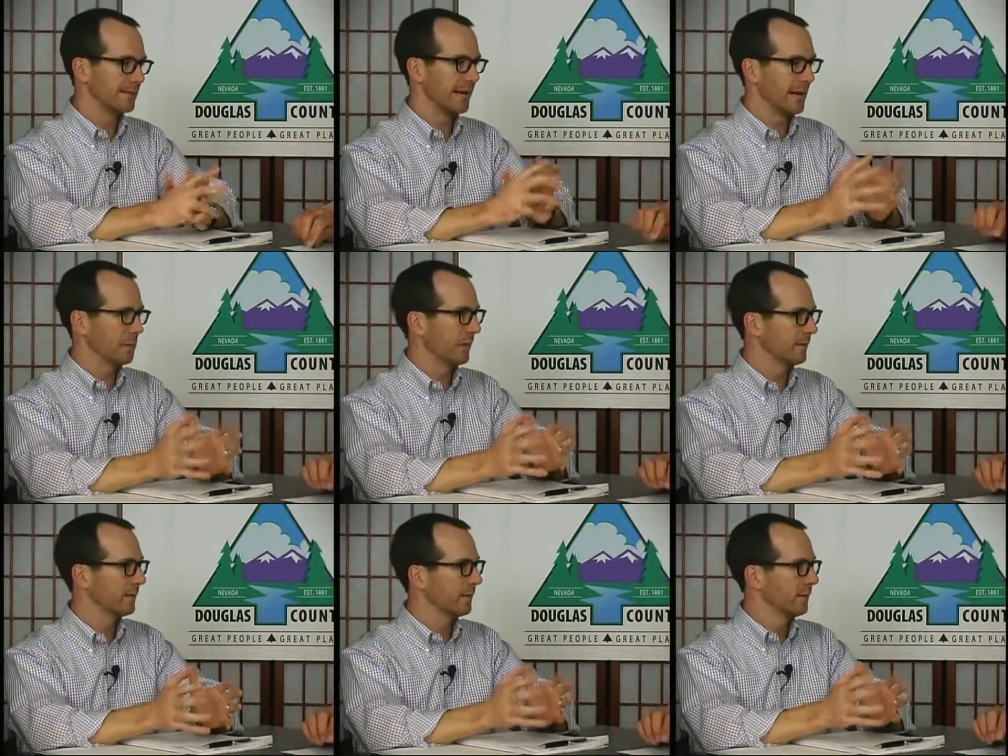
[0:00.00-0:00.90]
The
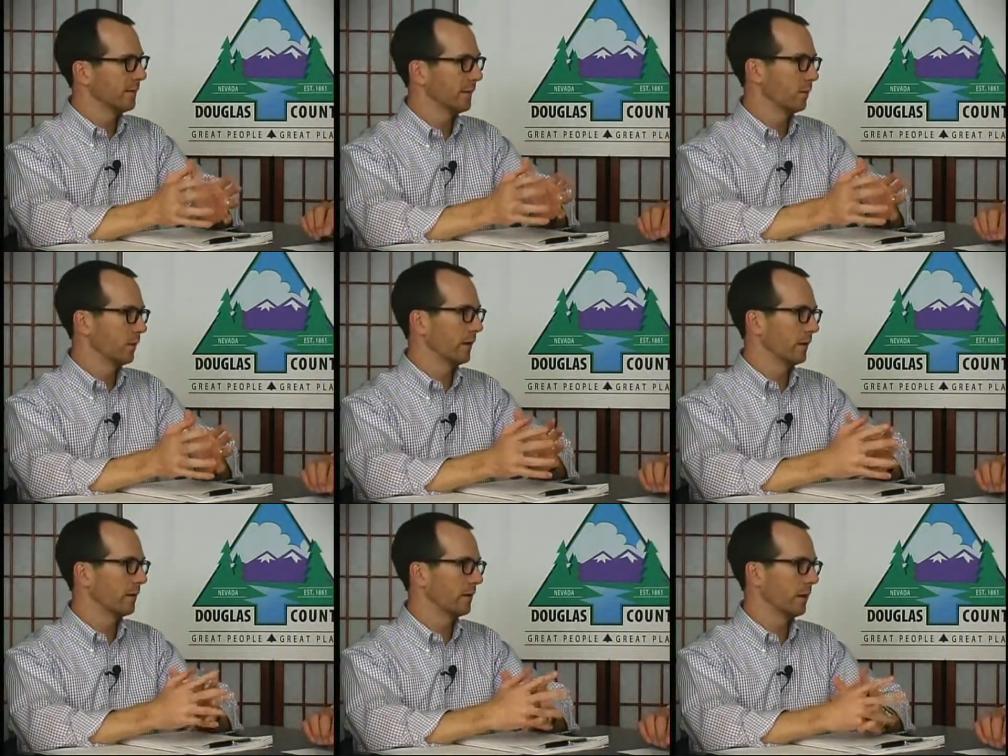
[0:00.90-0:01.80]
timing that it went
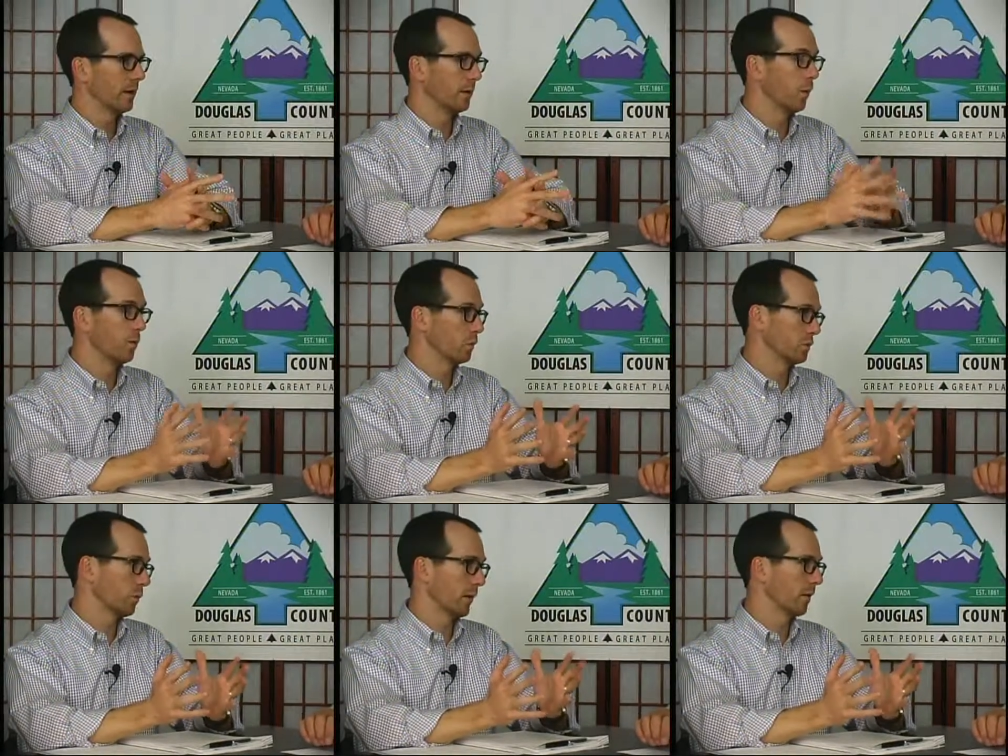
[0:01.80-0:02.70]
in, uh, no one
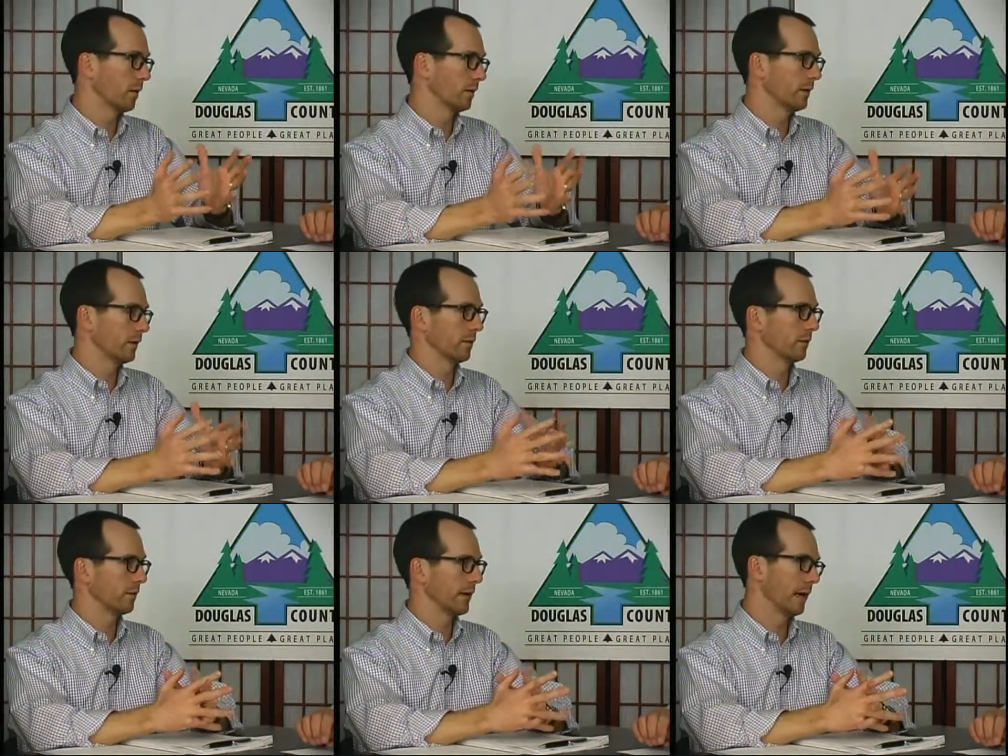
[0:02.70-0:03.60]
was aware. You know,
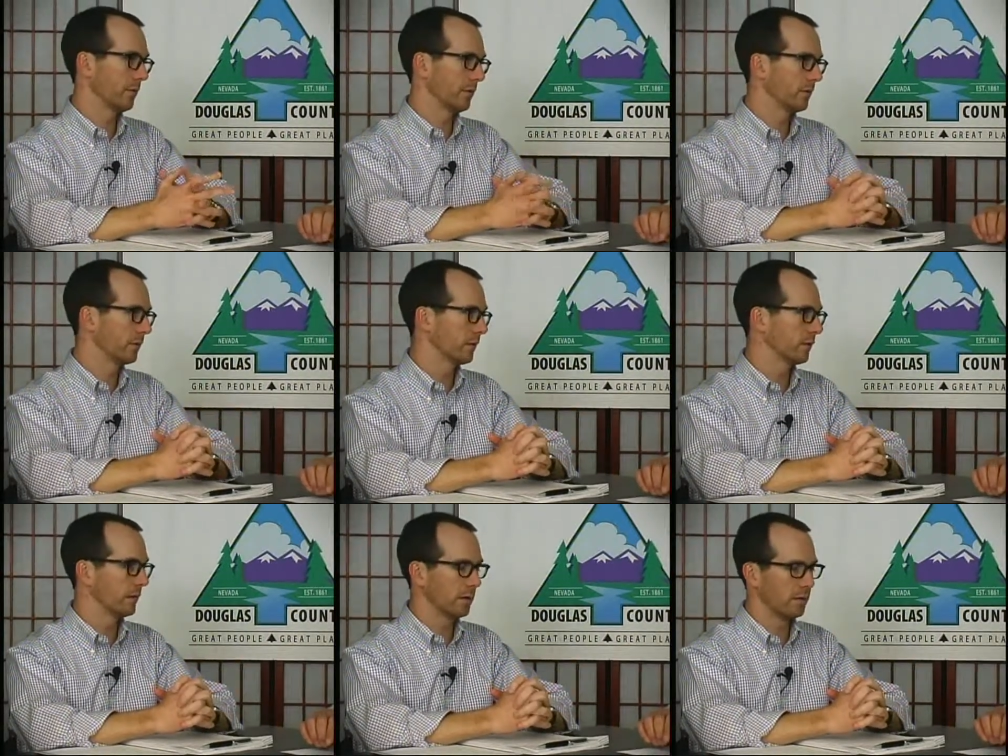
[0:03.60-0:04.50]
the, the county
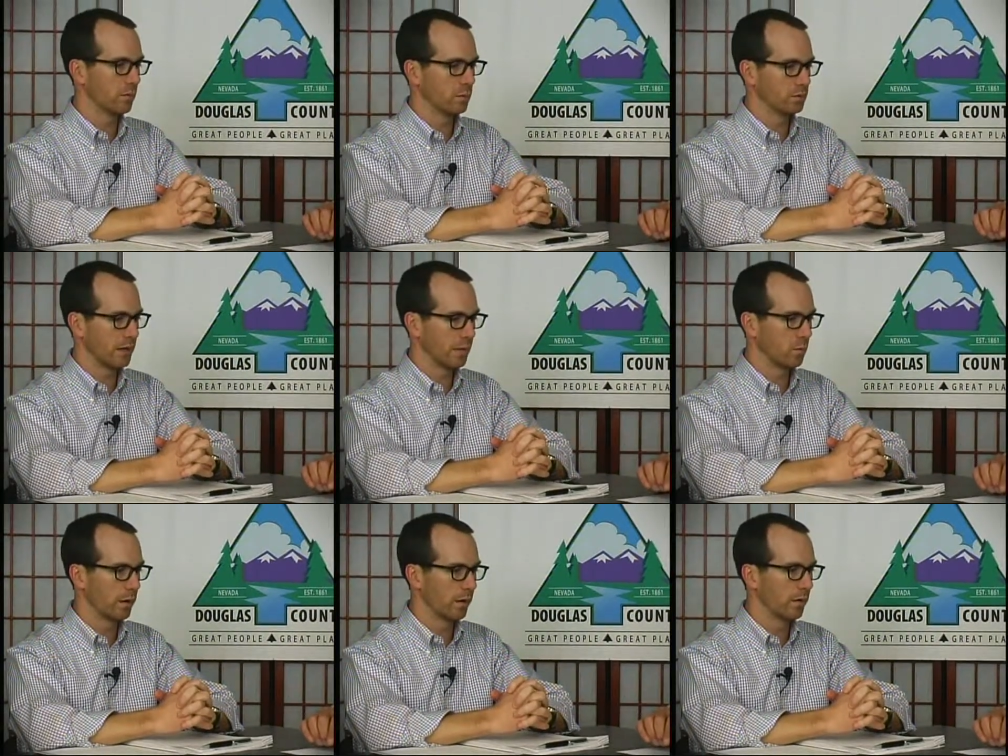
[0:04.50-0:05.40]
the, uh, was
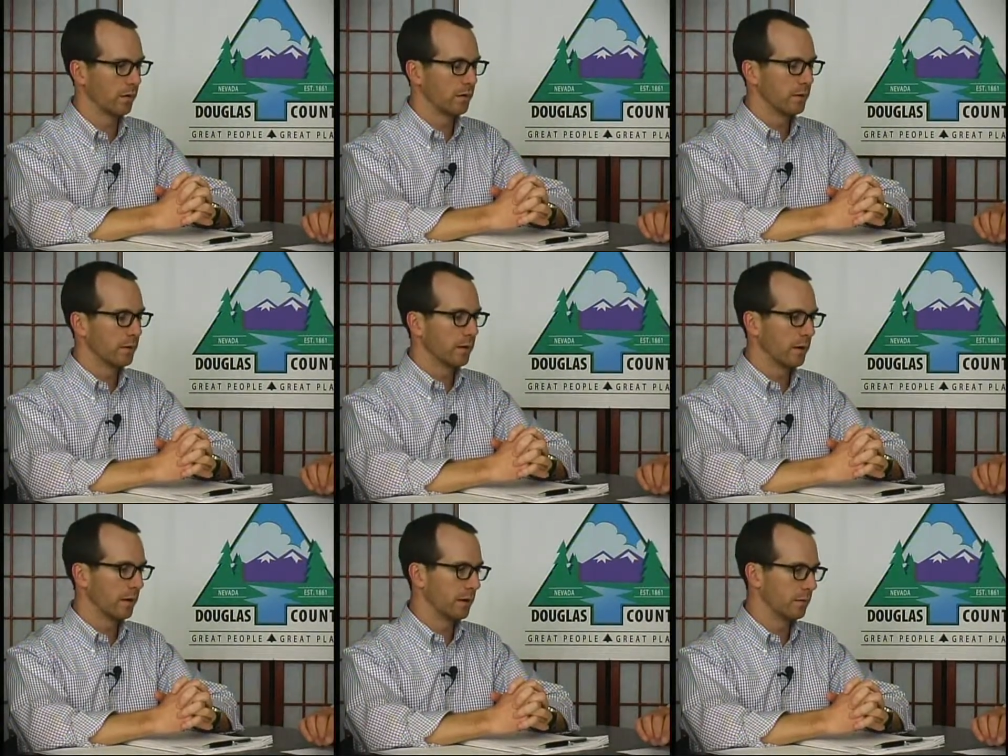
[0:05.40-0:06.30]
not aware
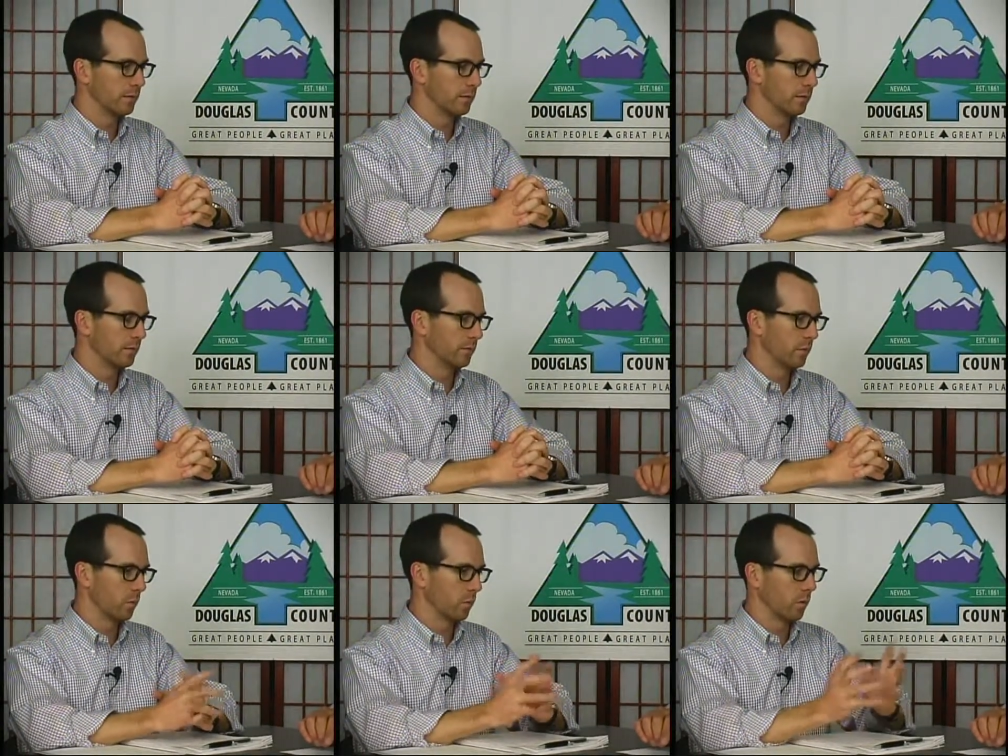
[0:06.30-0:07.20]
uh,
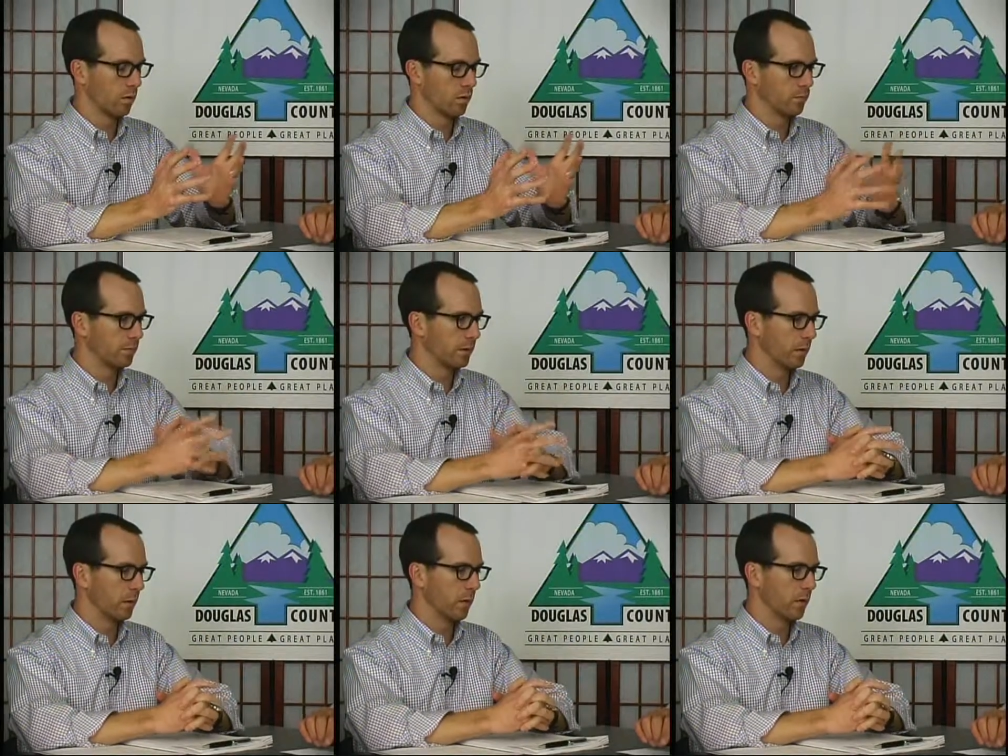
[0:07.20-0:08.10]
nor were
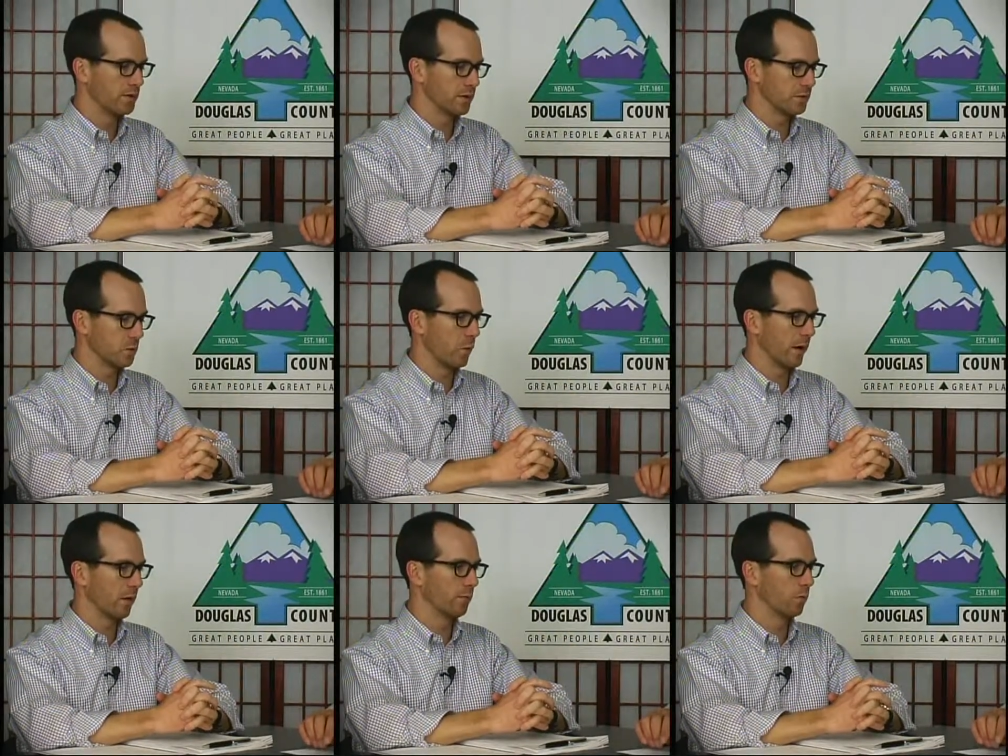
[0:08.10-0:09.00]
you know our residents
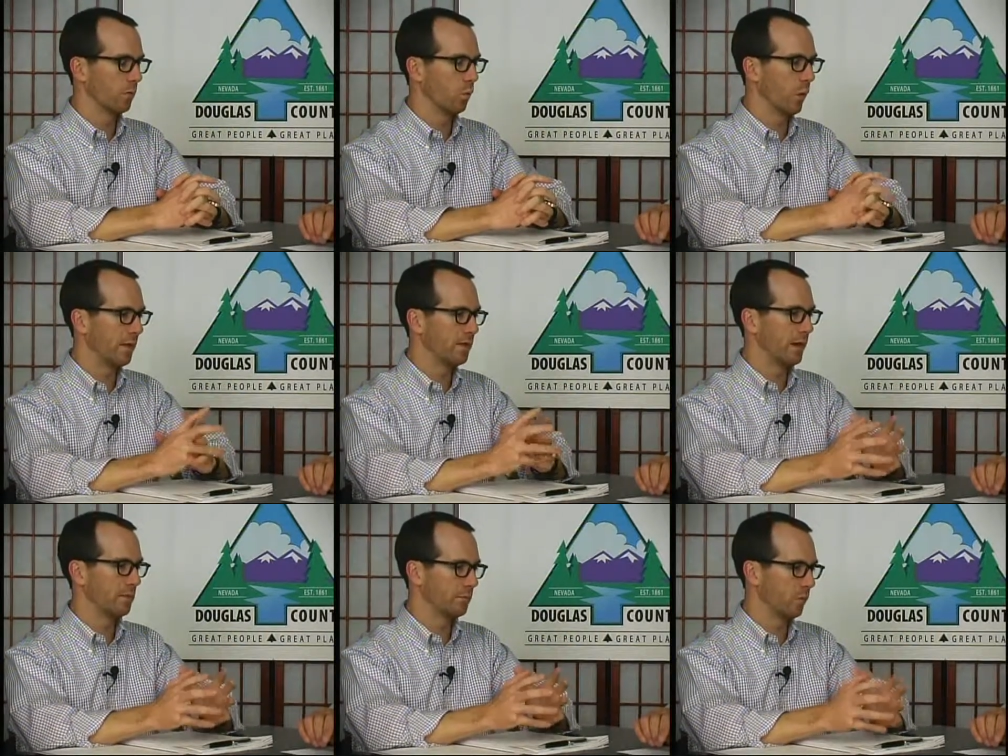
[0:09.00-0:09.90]
aware of when
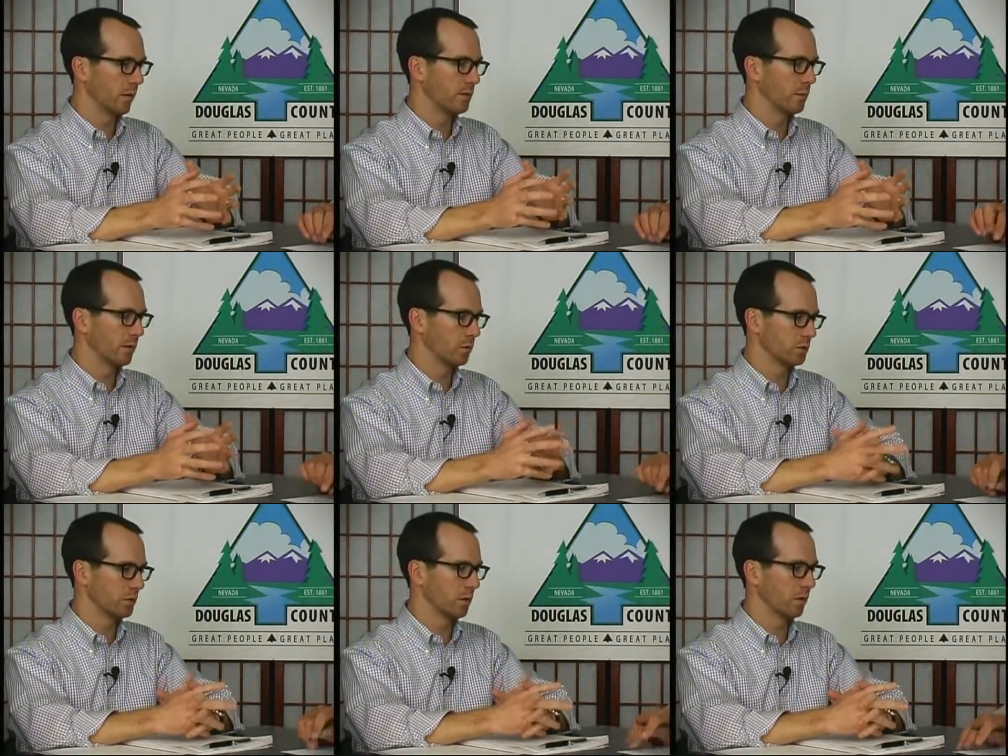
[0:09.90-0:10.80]
that when the meeting
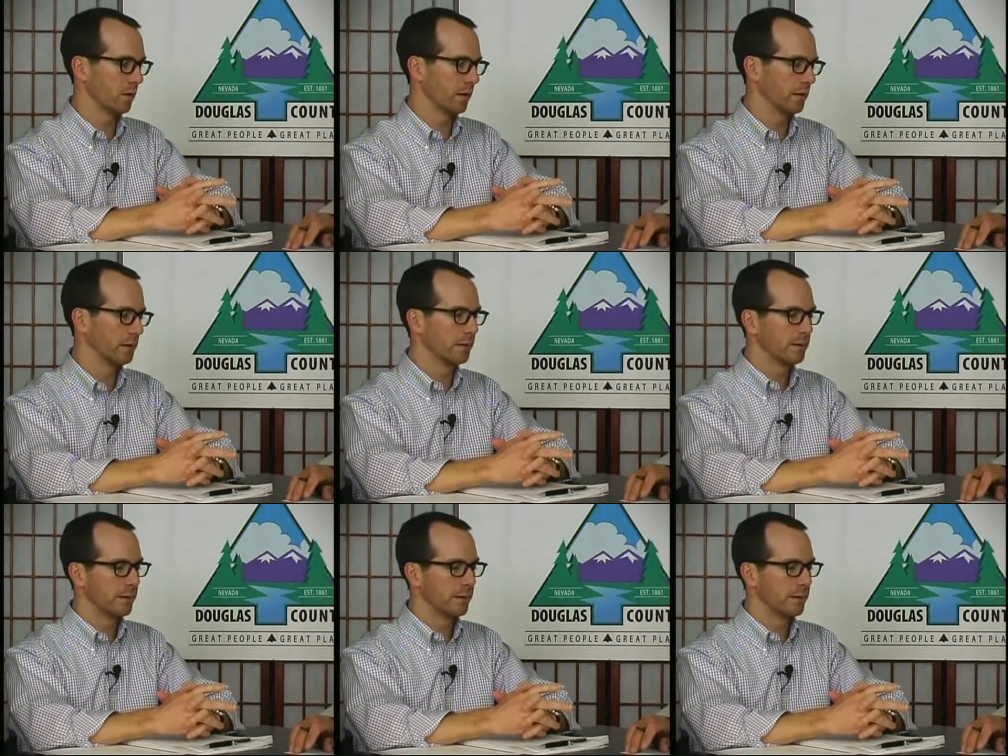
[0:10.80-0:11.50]
was going to go in.